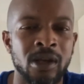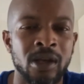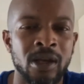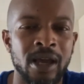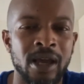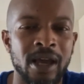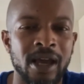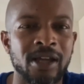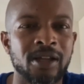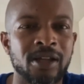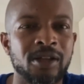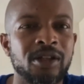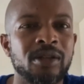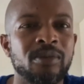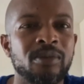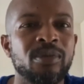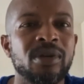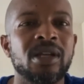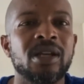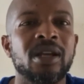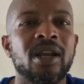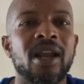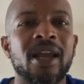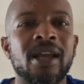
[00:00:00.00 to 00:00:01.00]
HEB
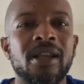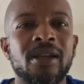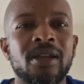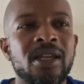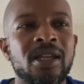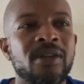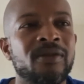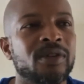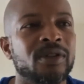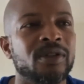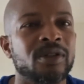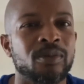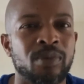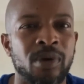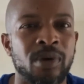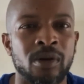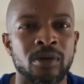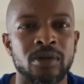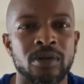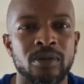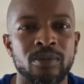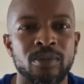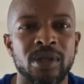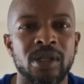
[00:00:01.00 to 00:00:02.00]
and A-Leaf is
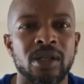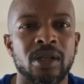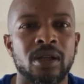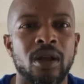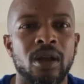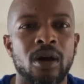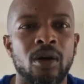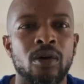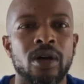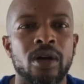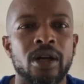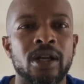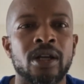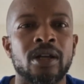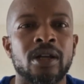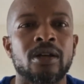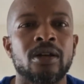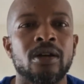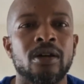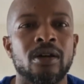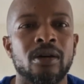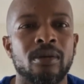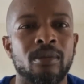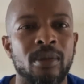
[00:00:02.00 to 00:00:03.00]
supposed to be the lower
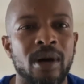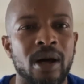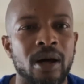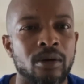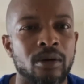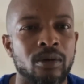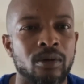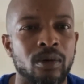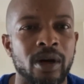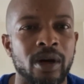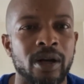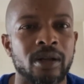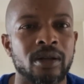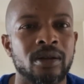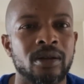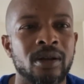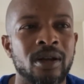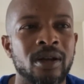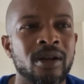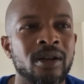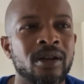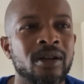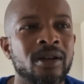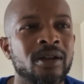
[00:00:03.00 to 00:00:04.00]
income model, right?
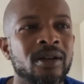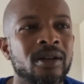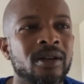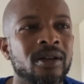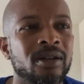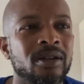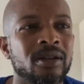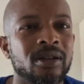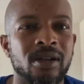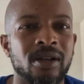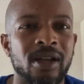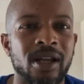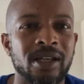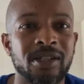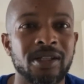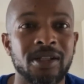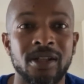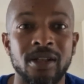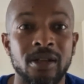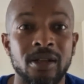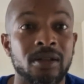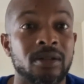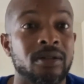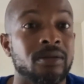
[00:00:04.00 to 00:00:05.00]
That's
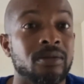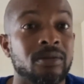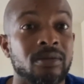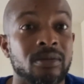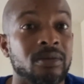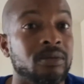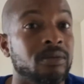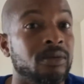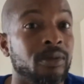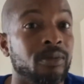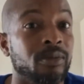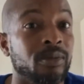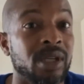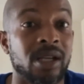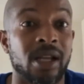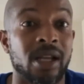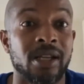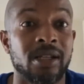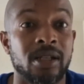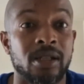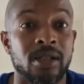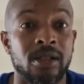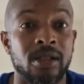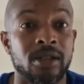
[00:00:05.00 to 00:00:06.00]
still to me,
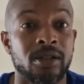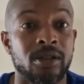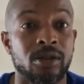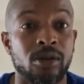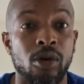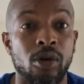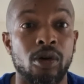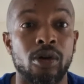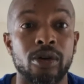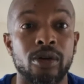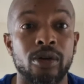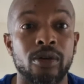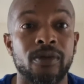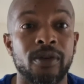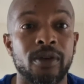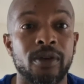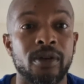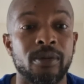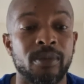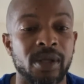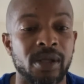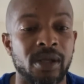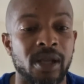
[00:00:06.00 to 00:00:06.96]
that's a good story. You feel me?